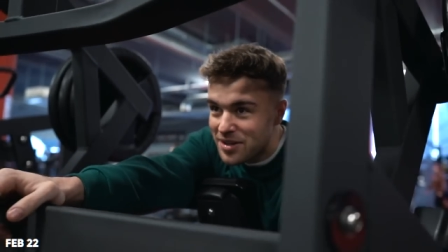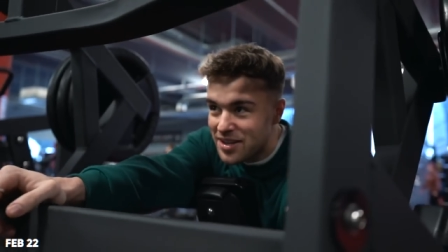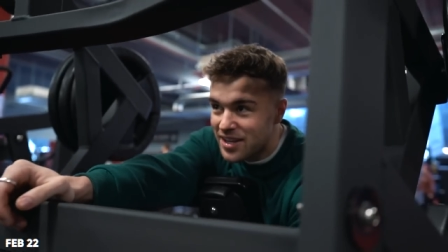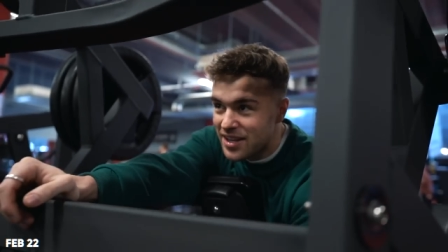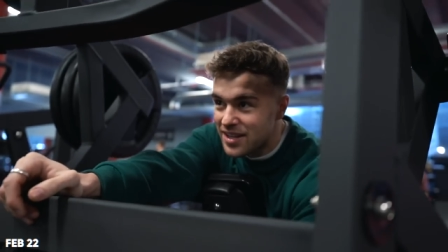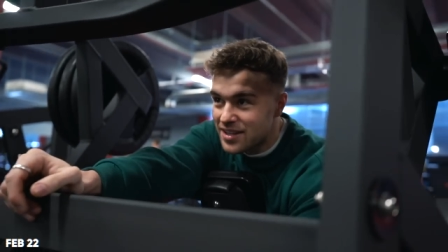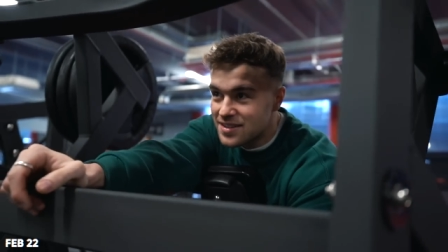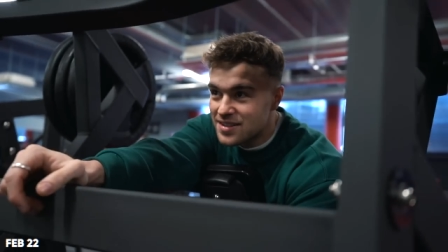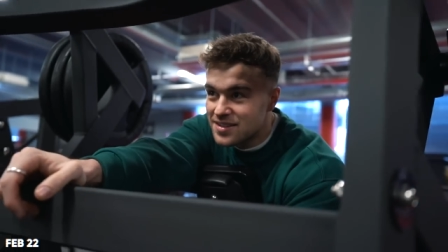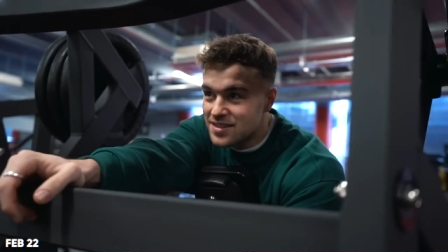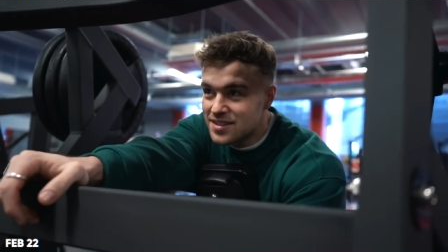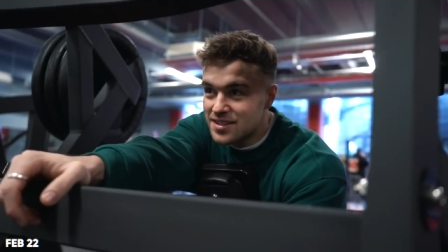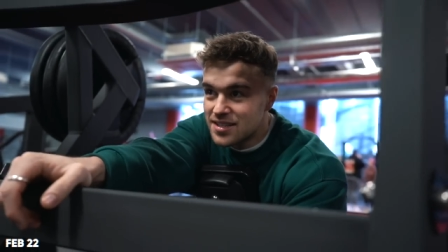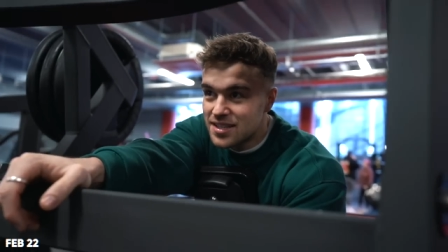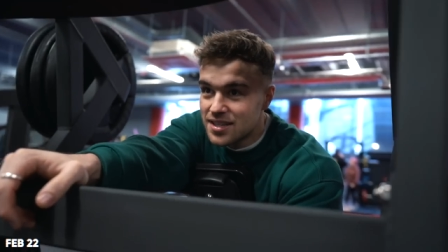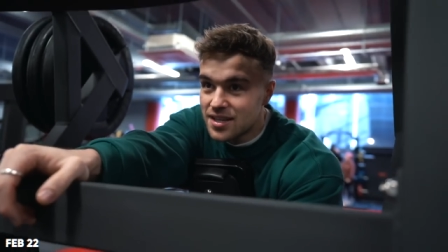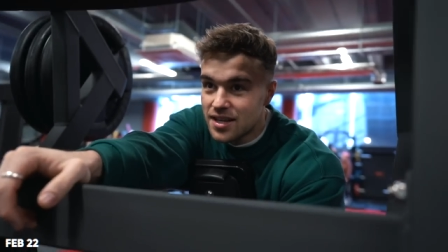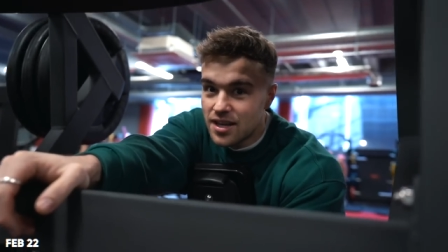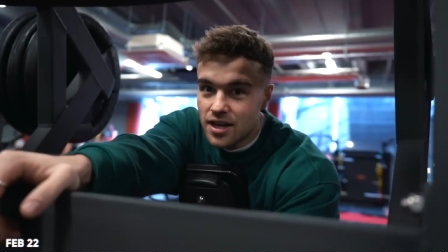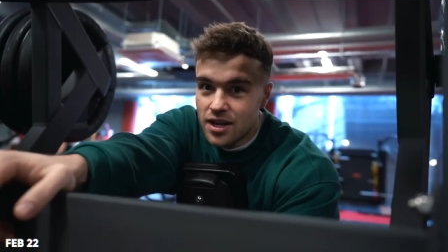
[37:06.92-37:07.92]
kids,
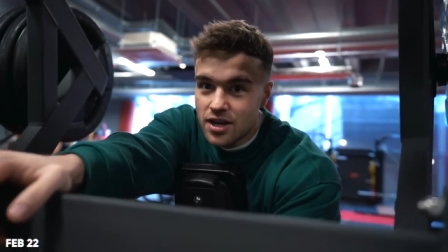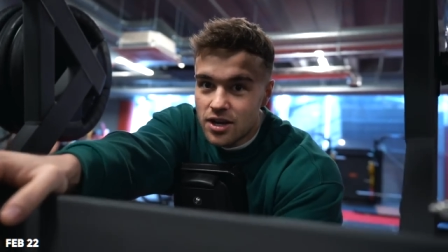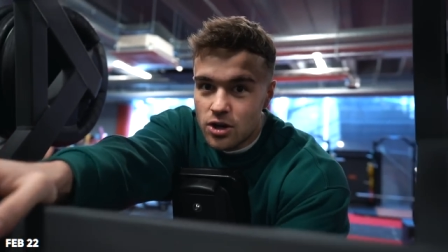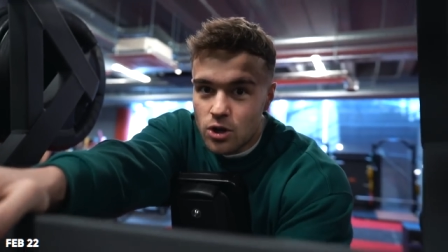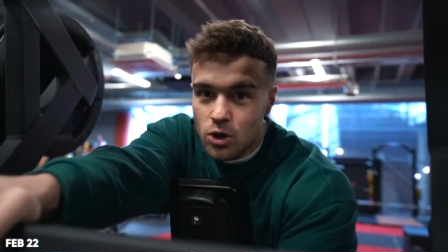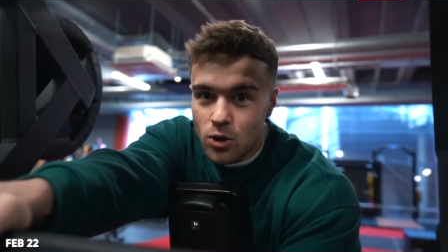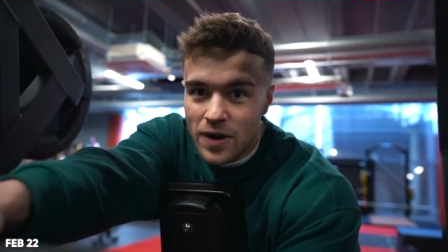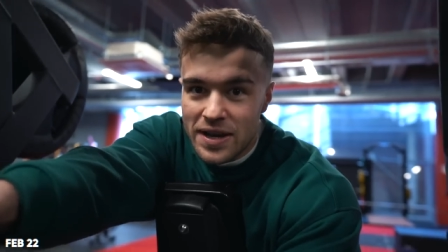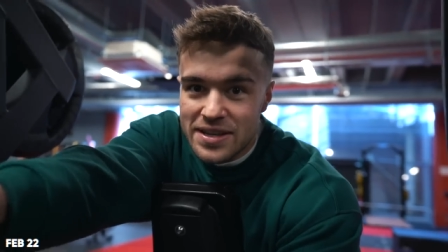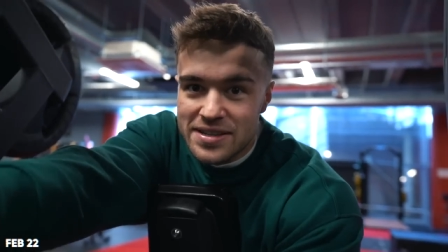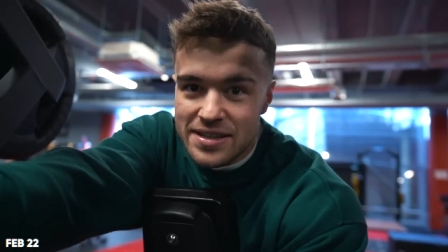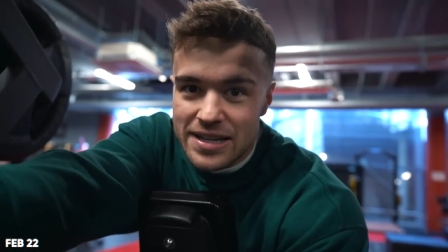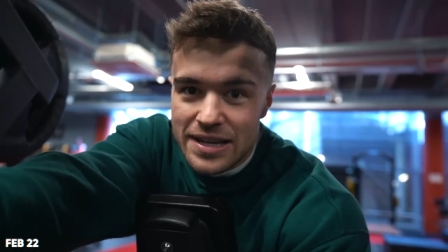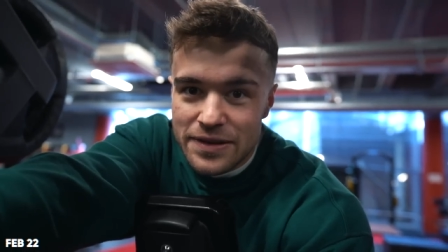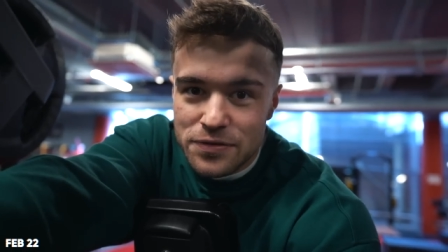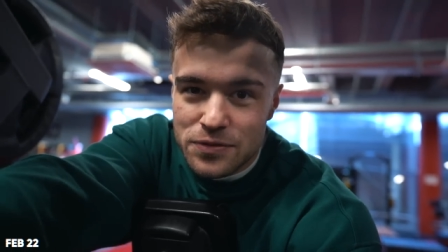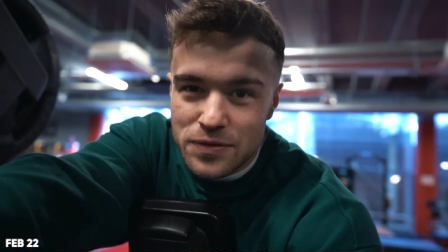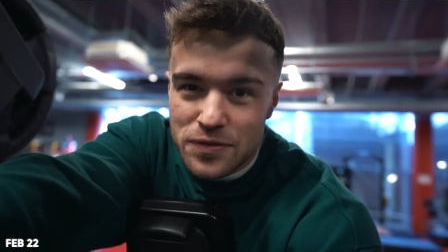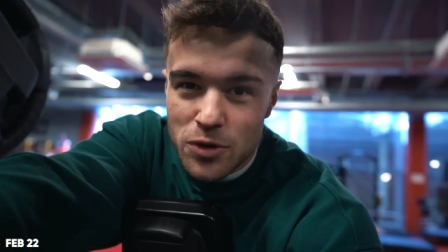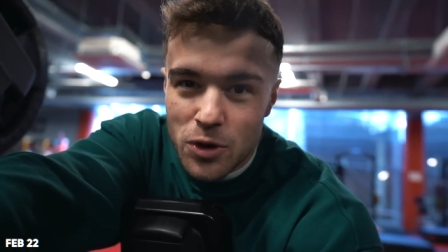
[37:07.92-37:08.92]
always
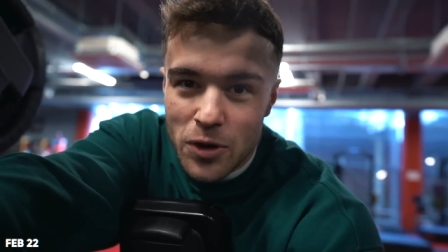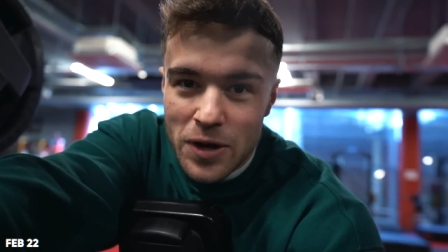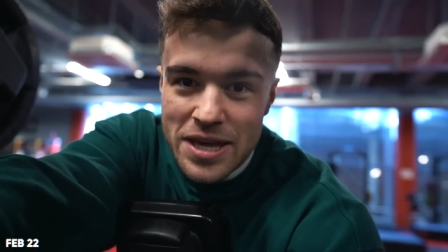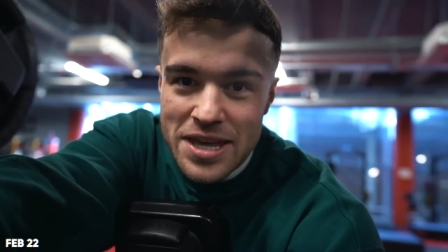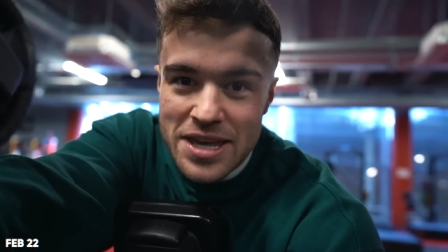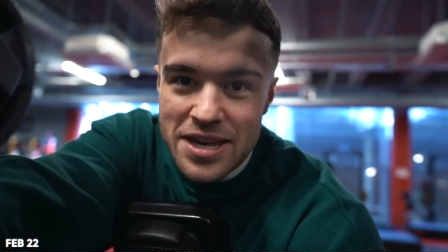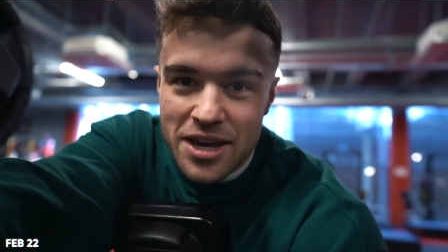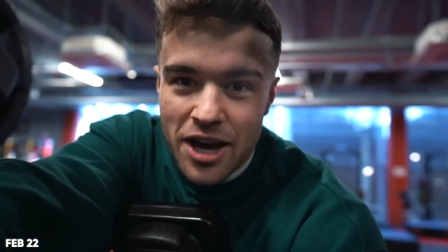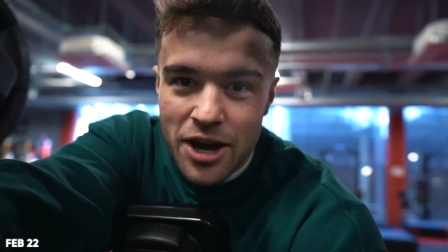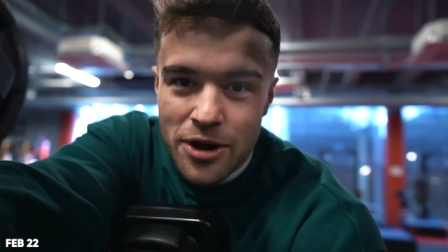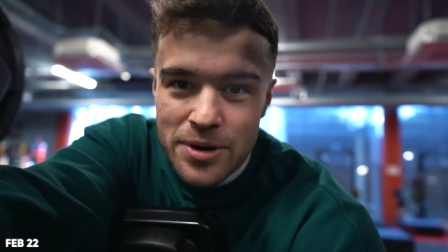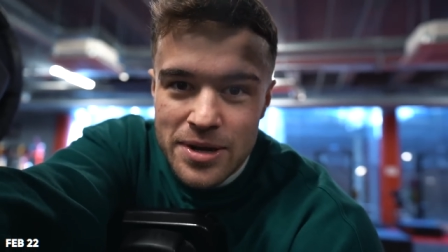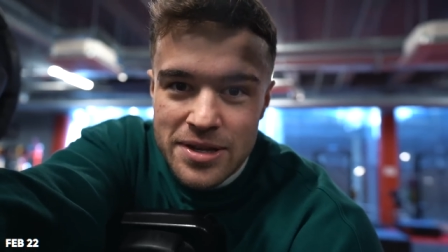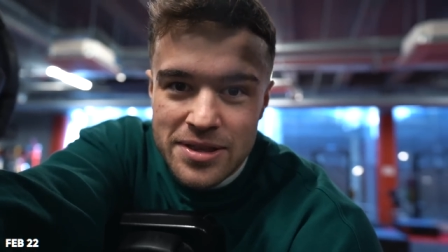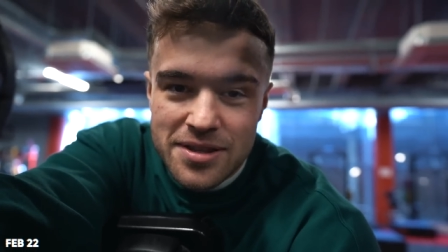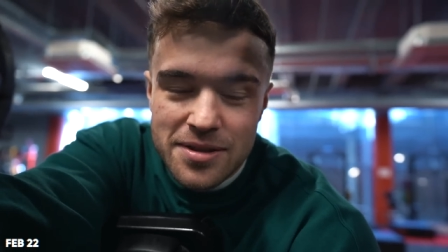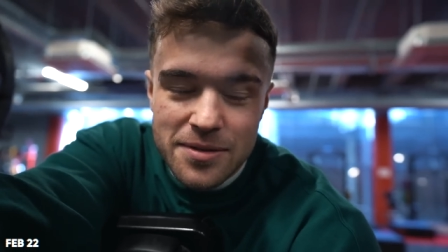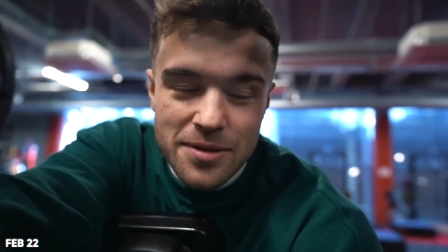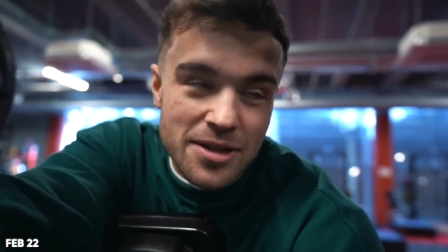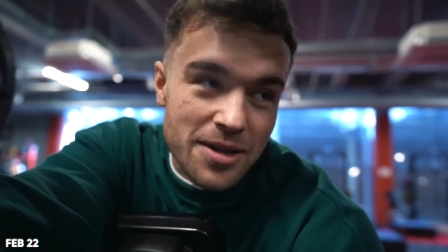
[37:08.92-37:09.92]
lift with your ego
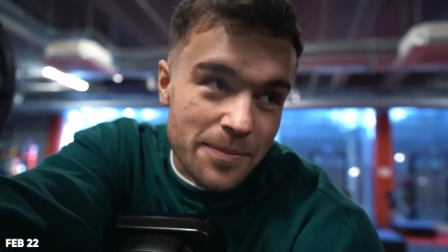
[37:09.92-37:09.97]
and